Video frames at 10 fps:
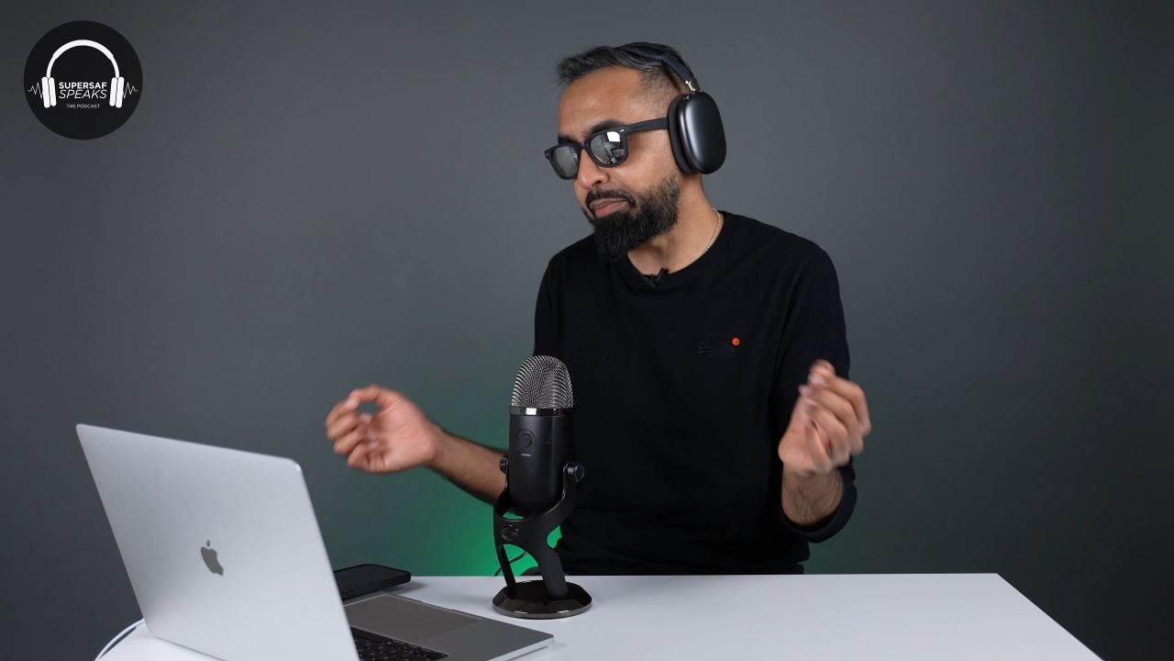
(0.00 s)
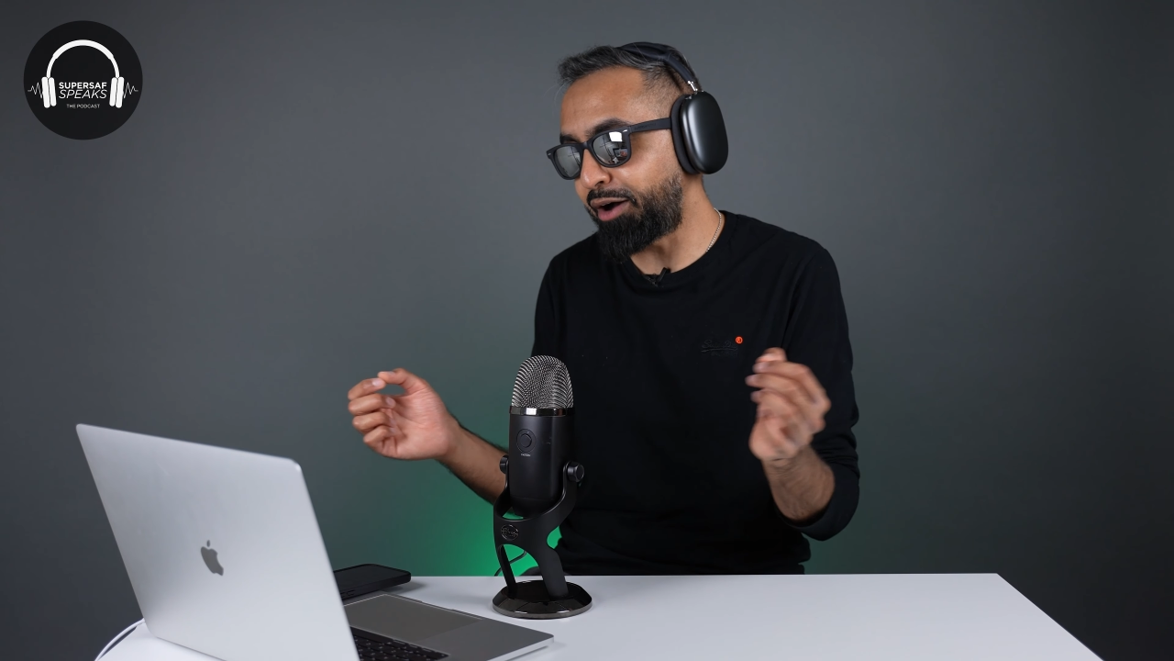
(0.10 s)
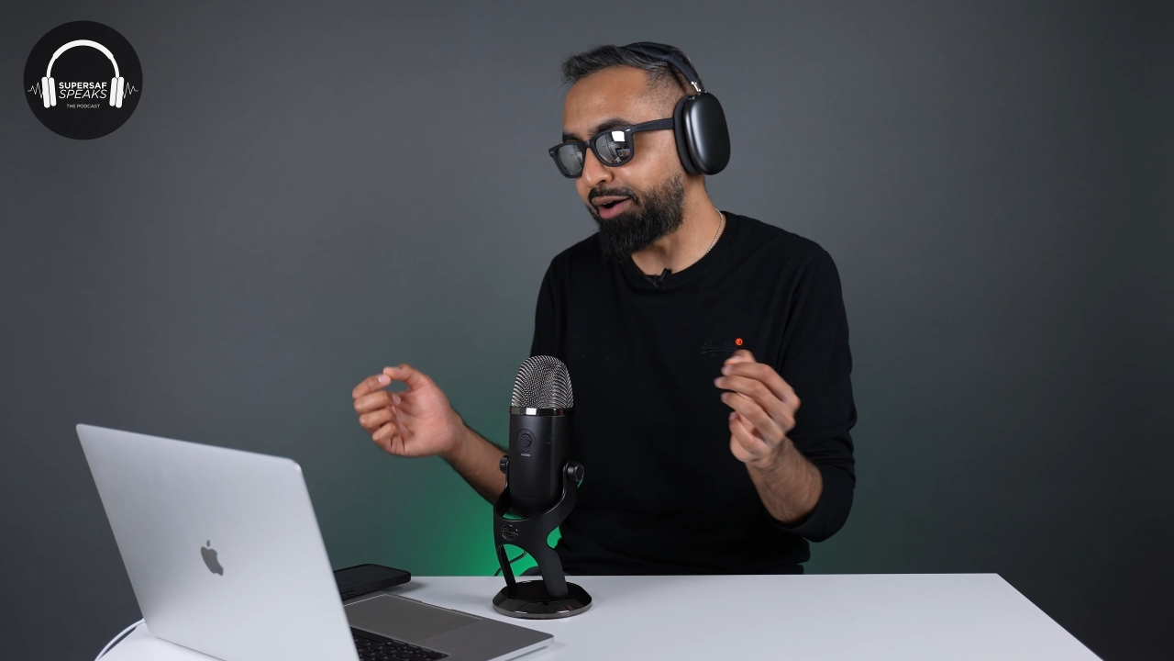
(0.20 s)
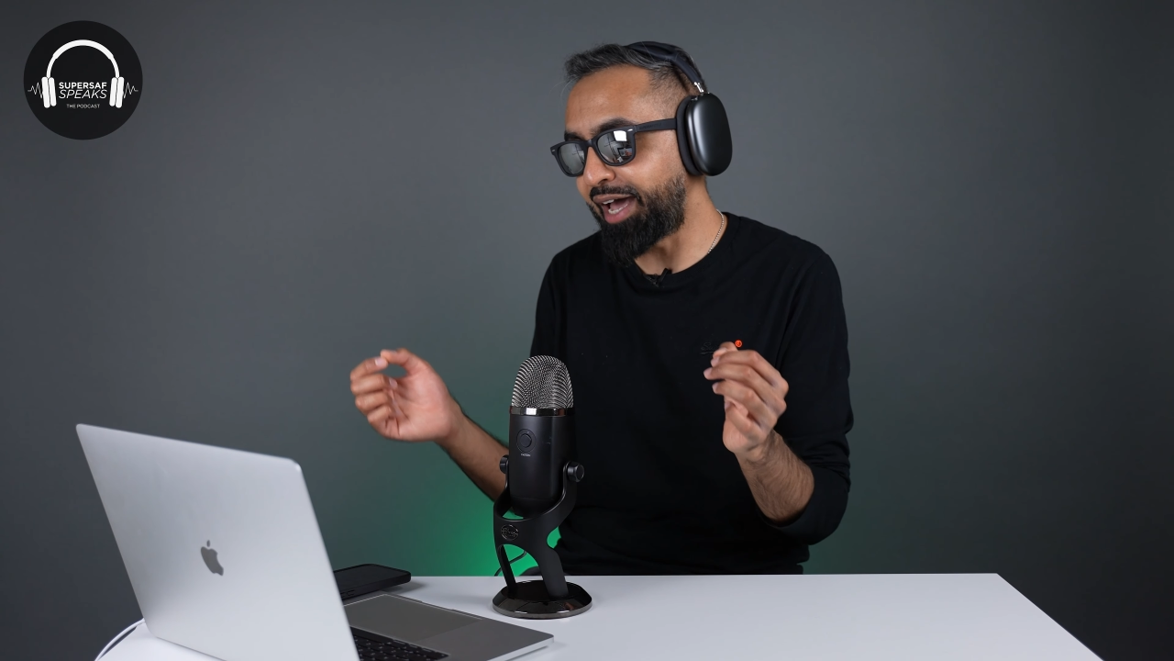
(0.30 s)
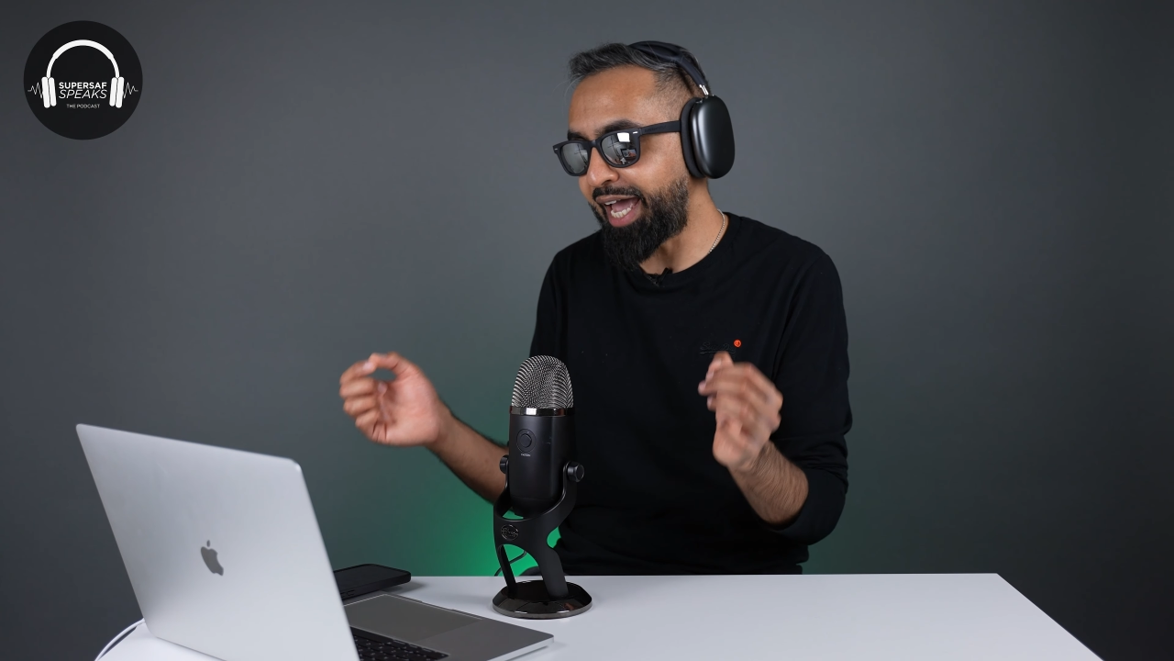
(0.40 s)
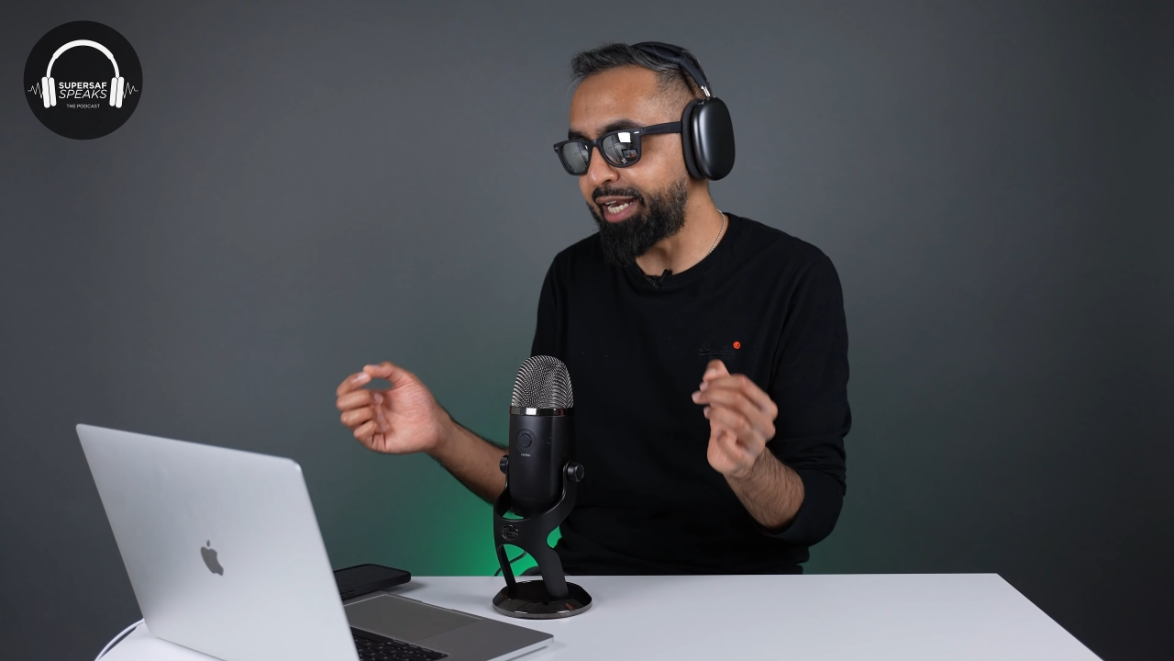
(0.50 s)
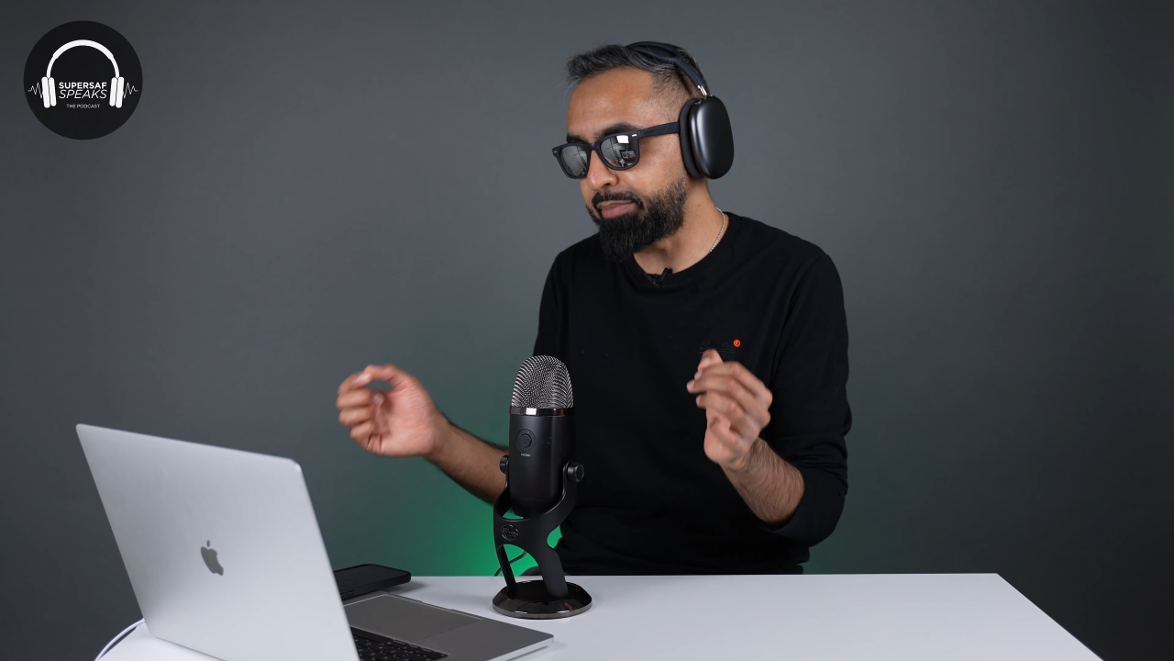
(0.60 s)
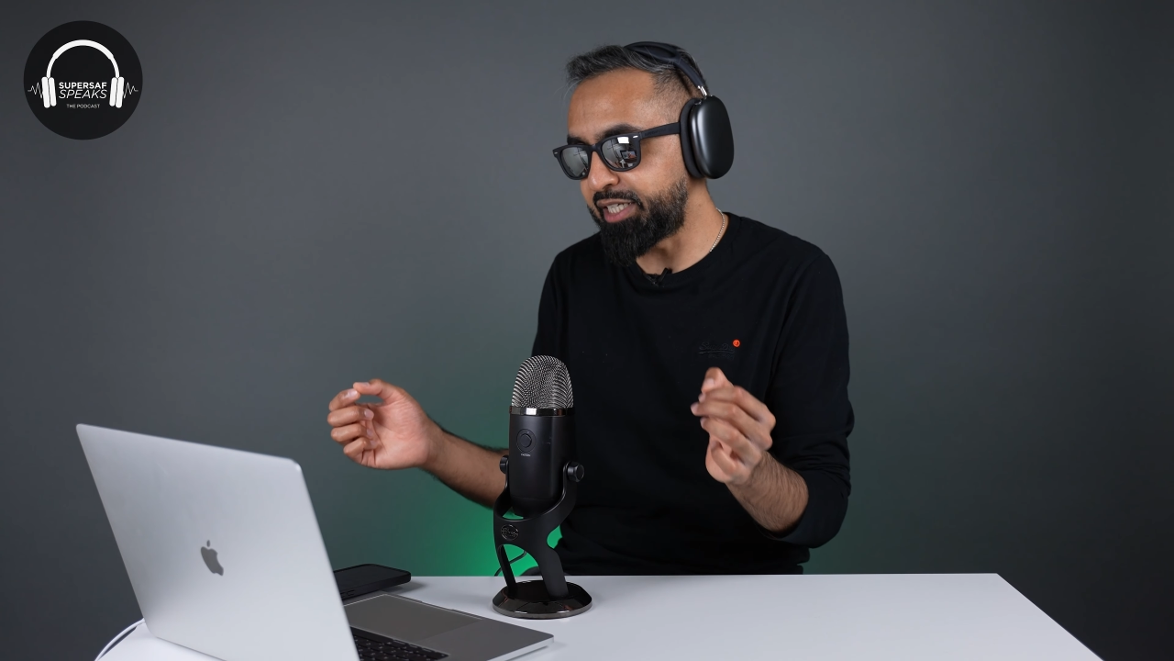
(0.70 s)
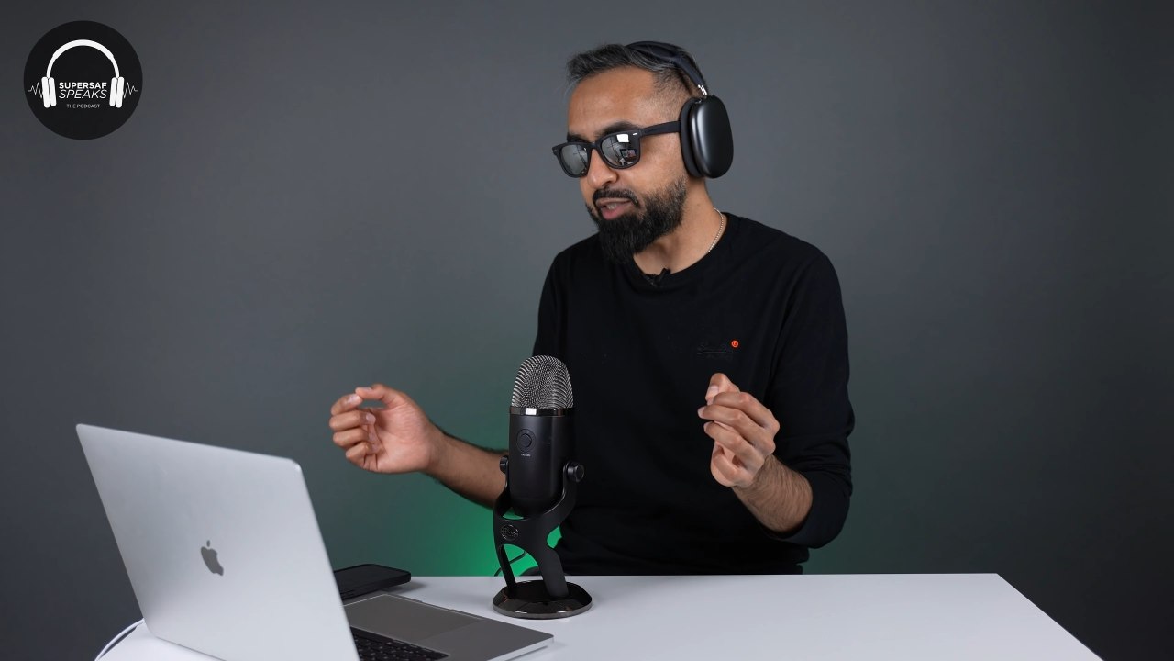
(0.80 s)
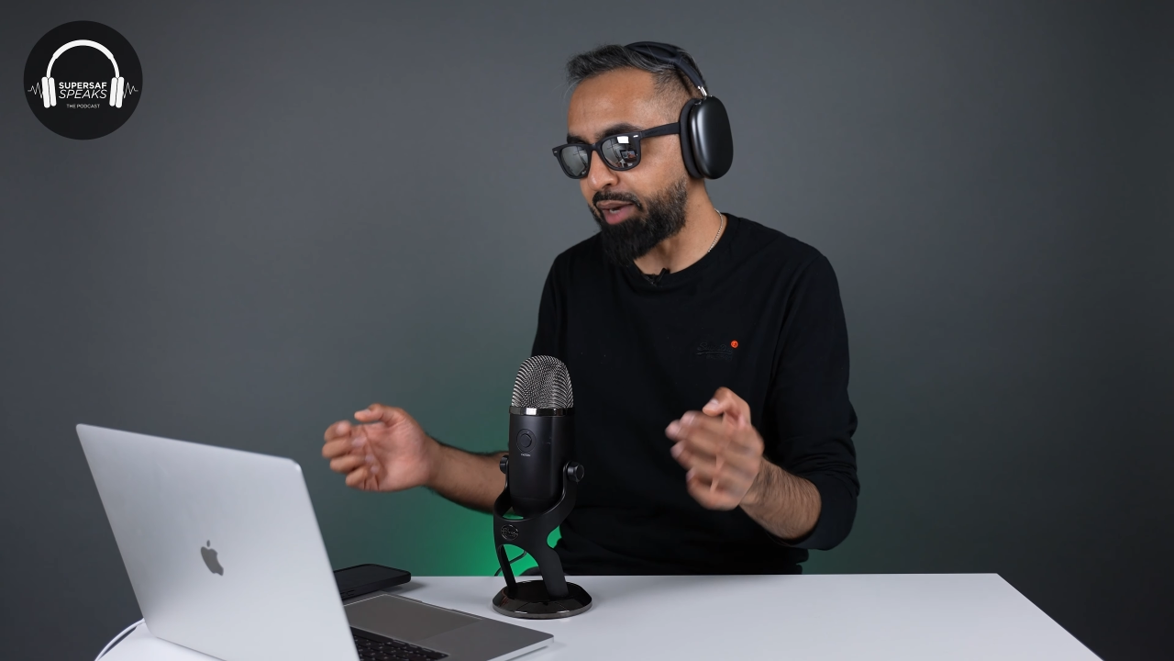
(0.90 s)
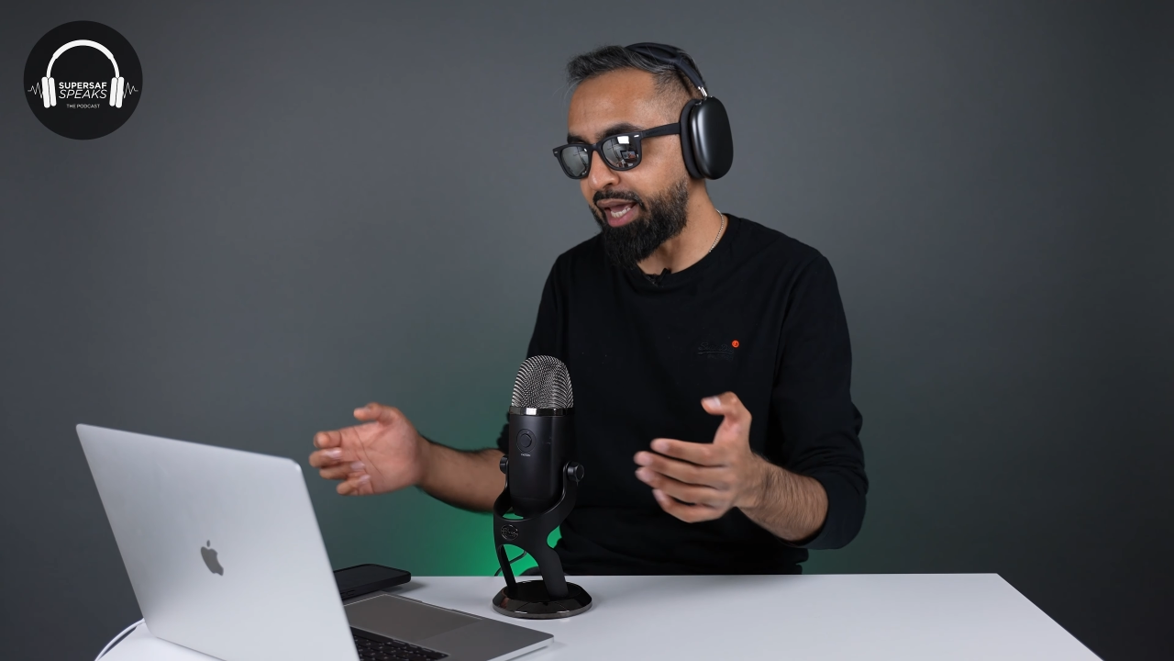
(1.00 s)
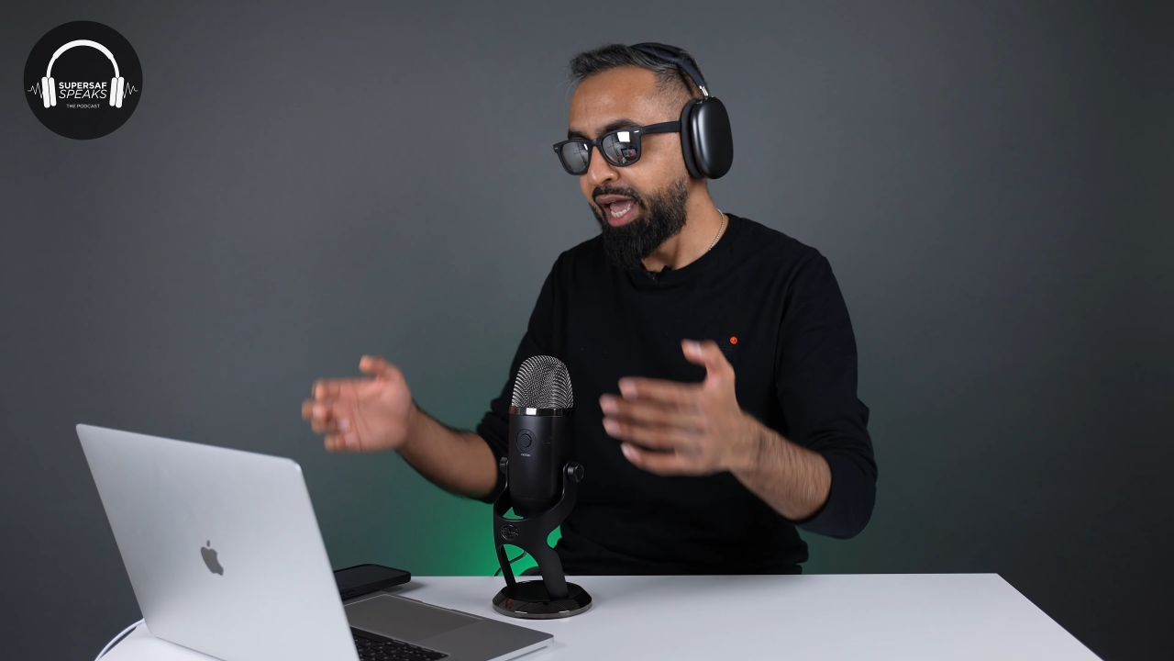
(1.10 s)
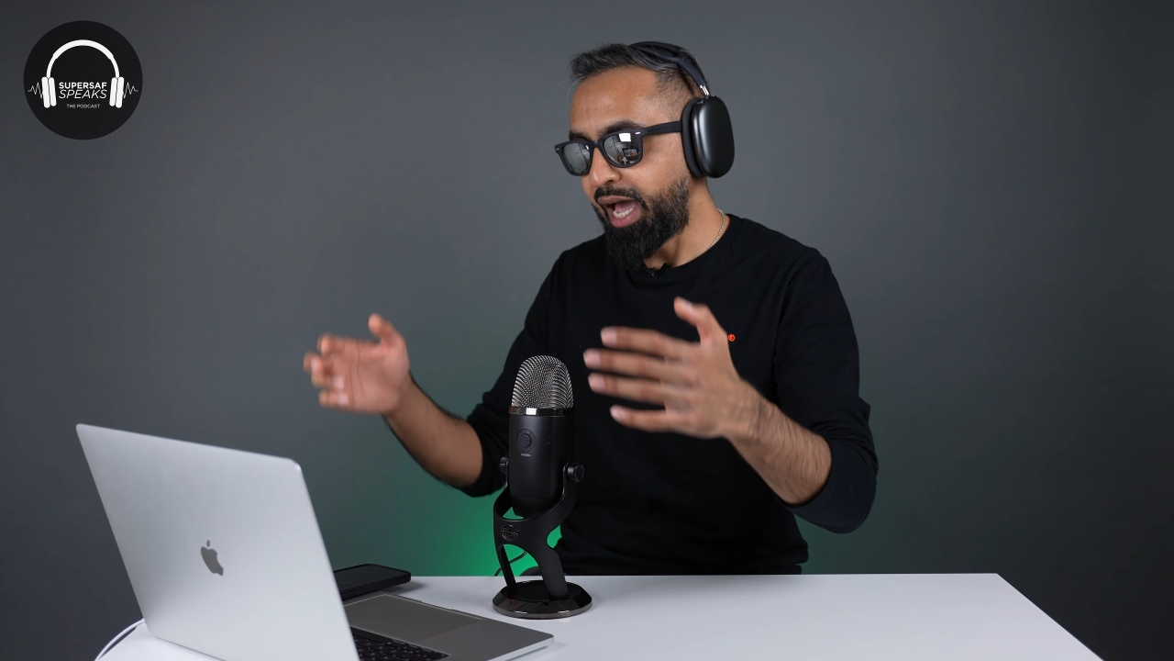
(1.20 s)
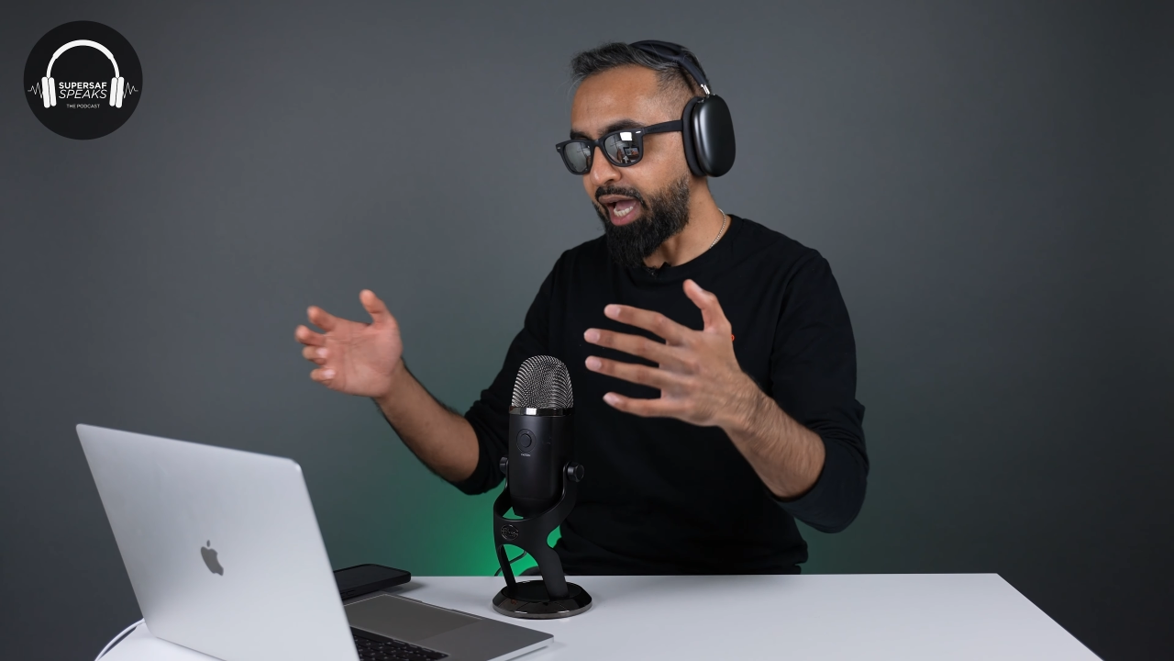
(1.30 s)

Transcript: about a head-up display.